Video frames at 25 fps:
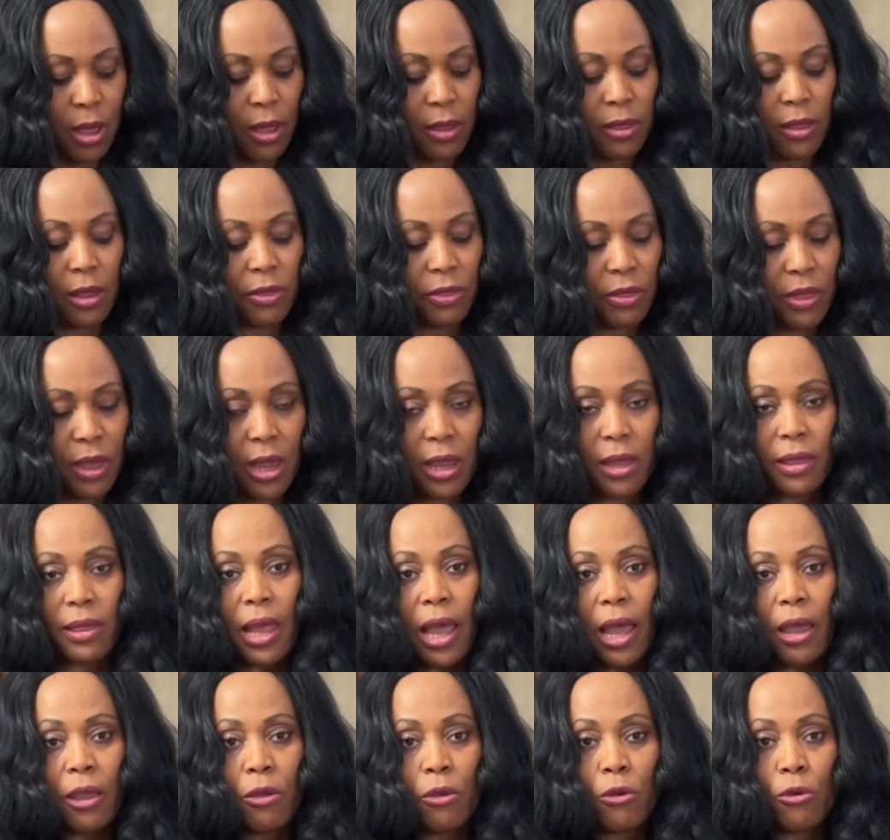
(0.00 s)
the thing
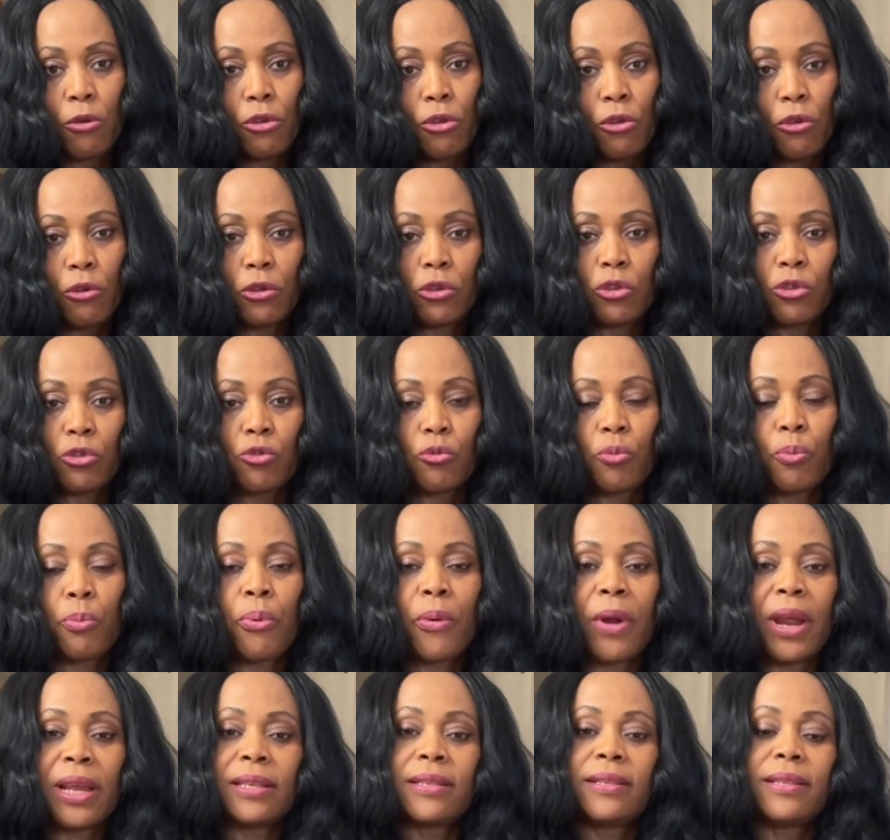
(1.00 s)
that you use to
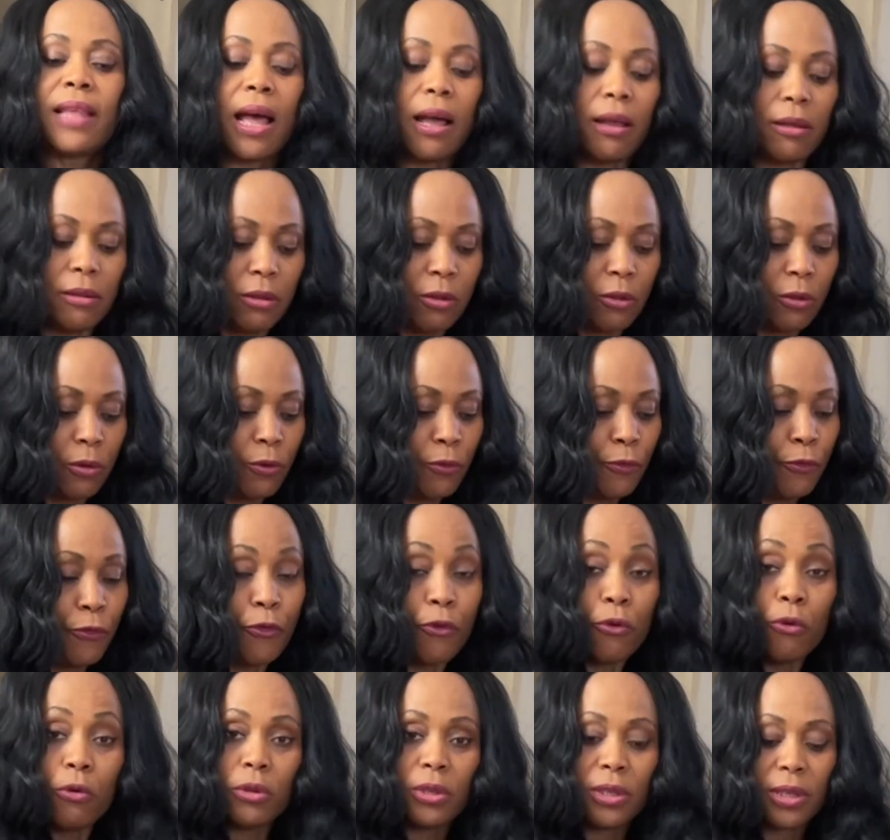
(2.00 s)
press down the
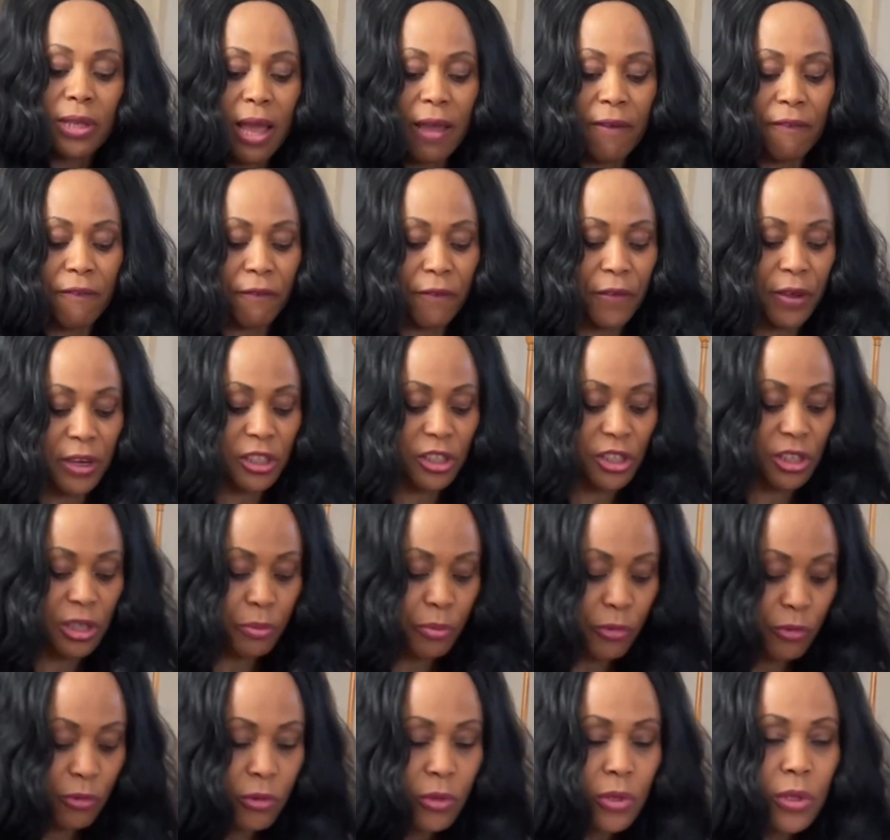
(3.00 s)
fruits and
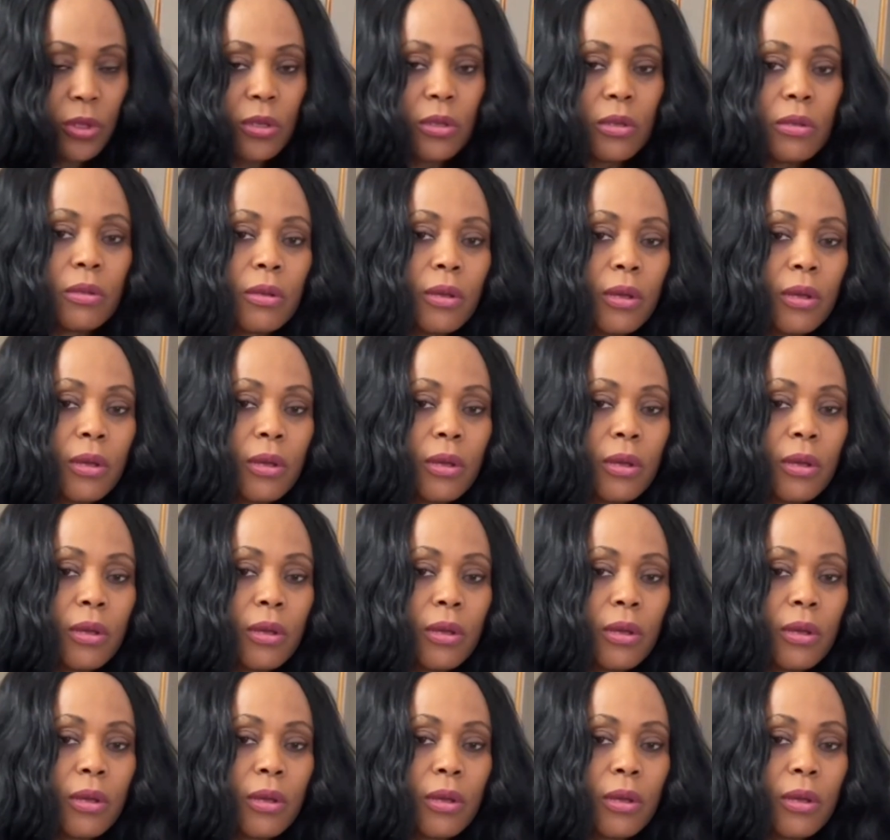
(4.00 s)
vegetables.